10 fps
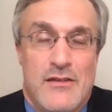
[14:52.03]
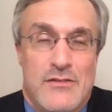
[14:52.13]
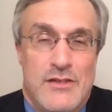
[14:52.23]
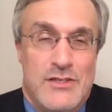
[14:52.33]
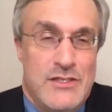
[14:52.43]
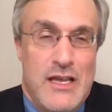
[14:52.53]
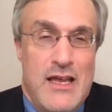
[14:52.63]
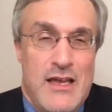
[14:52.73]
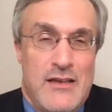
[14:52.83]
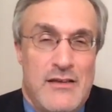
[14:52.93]

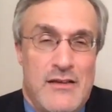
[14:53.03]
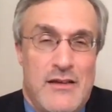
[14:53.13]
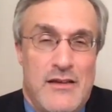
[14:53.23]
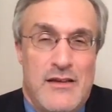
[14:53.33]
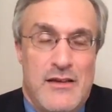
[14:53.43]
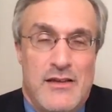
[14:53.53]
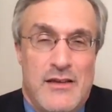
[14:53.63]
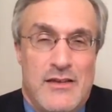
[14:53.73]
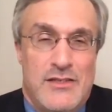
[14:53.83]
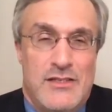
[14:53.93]
design
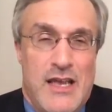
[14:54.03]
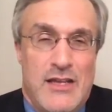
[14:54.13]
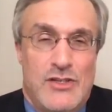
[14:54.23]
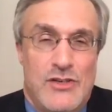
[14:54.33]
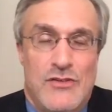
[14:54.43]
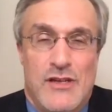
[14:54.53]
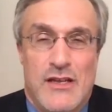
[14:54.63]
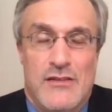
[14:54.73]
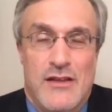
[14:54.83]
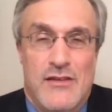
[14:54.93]
a statute
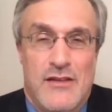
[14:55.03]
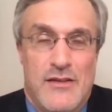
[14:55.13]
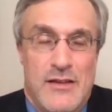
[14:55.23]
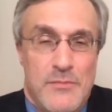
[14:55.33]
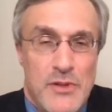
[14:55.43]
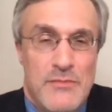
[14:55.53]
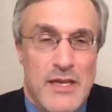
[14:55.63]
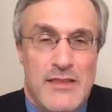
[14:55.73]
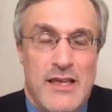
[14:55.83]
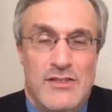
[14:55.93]
and
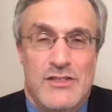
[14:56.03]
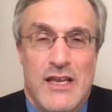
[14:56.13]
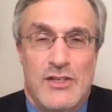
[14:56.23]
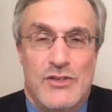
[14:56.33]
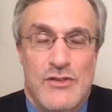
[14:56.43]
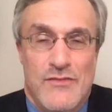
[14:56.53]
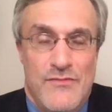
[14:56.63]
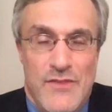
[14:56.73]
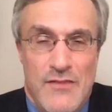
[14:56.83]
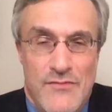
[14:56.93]
implement that statute
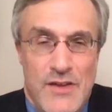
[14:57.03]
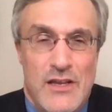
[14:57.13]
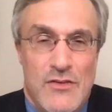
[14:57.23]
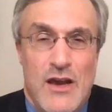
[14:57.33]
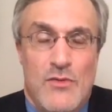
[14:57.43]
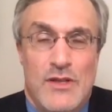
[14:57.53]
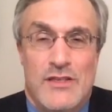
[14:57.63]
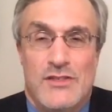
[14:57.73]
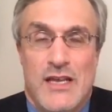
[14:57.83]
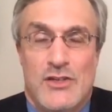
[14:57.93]
and figure out what the
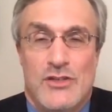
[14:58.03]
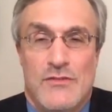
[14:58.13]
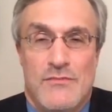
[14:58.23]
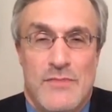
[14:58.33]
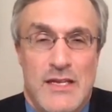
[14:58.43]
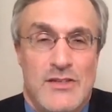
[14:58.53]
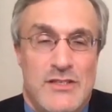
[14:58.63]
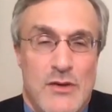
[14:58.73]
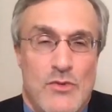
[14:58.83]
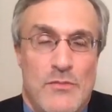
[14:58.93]
statute means
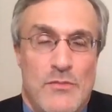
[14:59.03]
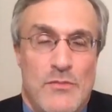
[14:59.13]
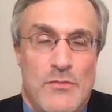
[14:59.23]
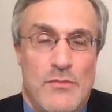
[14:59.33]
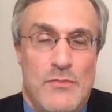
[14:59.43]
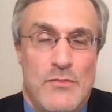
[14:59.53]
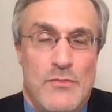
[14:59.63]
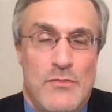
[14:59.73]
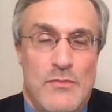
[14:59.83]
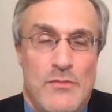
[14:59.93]
that will best
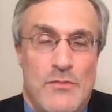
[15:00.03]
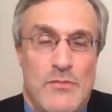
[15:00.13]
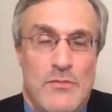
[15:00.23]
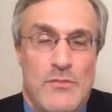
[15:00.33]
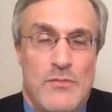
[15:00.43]
fulfill